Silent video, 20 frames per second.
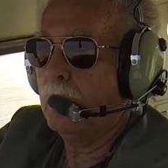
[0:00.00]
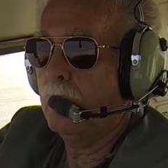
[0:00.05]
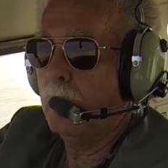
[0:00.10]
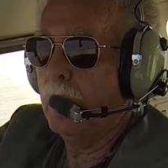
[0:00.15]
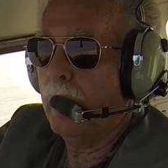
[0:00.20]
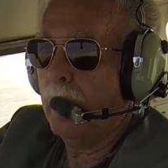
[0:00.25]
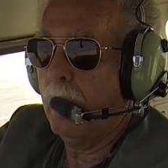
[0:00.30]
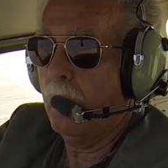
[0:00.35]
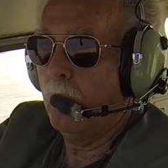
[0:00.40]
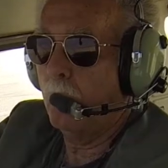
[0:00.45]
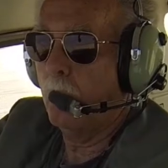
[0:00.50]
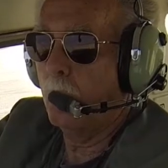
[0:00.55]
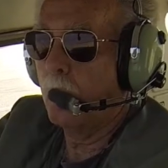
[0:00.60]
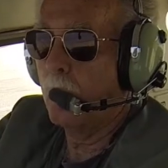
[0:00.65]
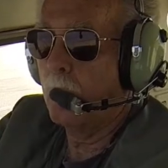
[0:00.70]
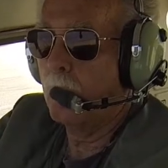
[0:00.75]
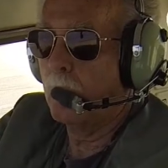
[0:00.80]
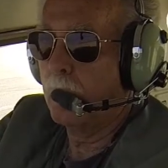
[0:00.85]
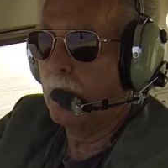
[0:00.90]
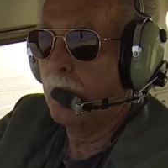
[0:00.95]
know
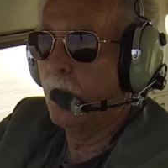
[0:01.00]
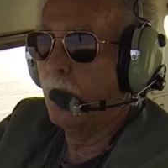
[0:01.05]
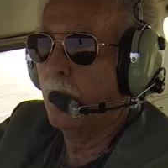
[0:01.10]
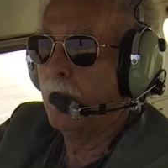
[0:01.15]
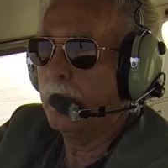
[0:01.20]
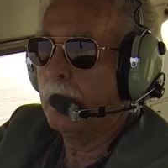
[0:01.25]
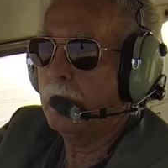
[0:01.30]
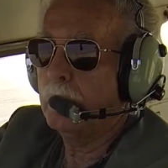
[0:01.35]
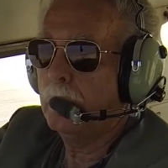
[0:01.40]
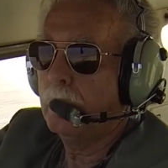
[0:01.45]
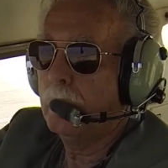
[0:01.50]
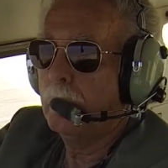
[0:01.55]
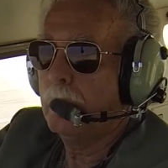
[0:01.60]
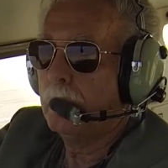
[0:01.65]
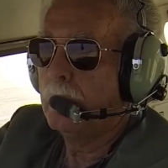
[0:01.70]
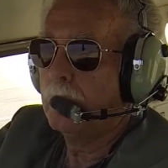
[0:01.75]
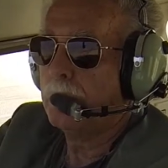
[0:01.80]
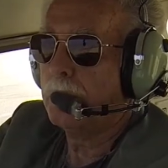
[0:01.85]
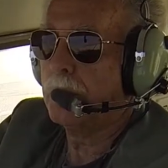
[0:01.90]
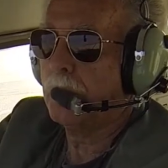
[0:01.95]
where we're going.
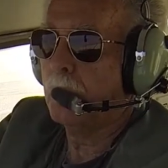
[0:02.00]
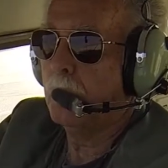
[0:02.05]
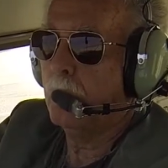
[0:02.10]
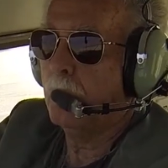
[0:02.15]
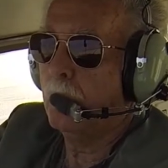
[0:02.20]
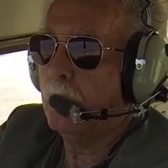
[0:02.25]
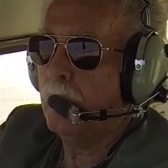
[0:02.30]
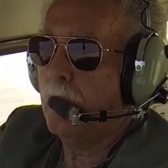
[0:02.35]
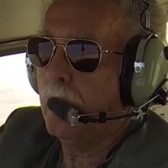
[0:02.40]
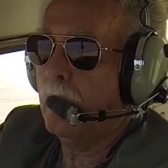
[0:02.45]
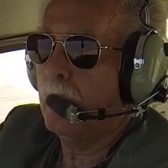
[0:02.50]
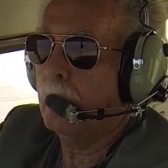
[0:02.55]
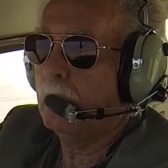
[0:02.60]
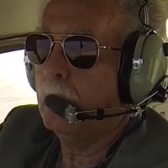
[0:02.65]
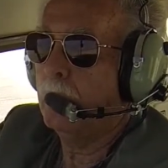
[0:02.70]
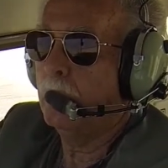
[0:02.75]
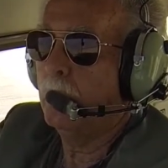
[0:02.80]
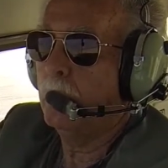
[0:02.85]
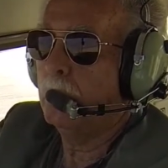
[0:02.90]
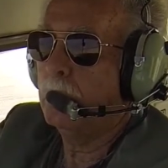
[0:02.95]
So
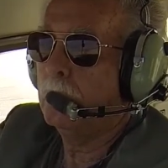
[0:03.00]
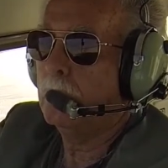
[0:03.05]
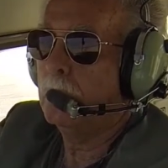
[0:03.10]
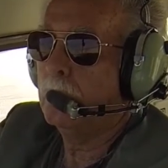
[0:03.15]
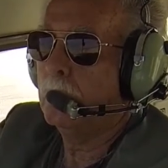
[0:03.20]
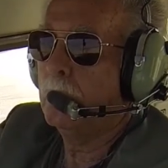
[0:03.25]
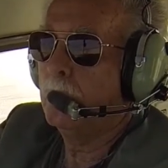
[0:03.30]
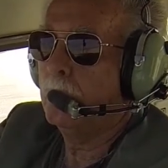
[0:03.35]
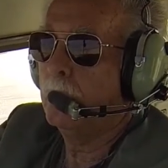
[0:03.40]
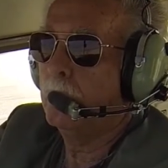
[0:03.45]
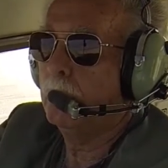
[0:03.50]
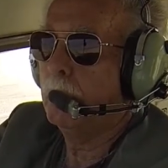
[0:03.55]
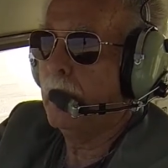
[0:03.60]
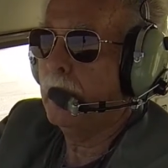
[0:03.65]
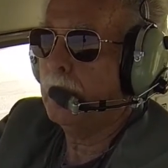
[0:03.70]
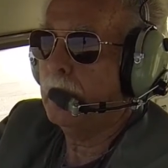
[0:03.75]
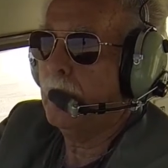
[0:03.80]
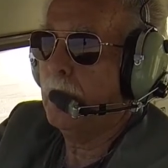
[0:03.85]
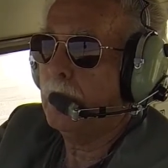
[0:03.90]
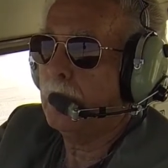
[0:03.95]
our
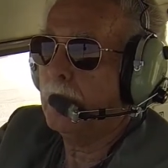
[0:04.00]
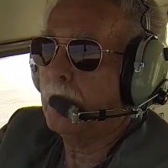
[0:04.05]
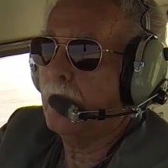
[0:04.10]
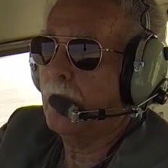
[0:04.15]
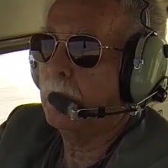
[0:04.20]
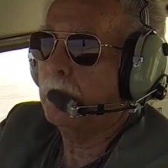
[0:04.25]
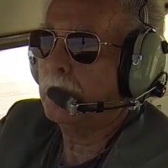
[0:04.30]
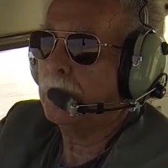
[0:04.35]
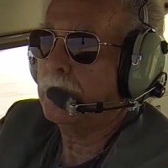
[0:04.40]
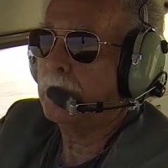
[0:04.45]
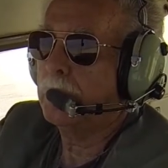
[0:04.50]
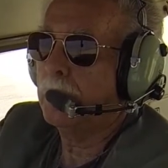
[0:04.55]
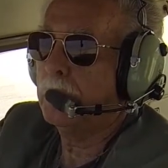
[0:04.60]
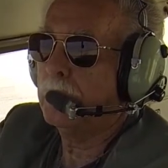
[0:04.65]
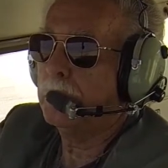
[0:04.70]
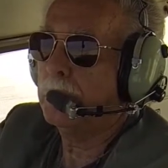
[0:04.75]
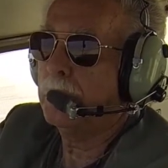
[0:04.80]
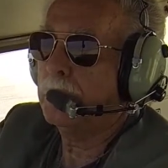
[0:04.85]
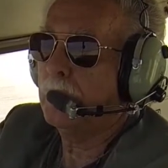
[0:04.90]
magnetic compass says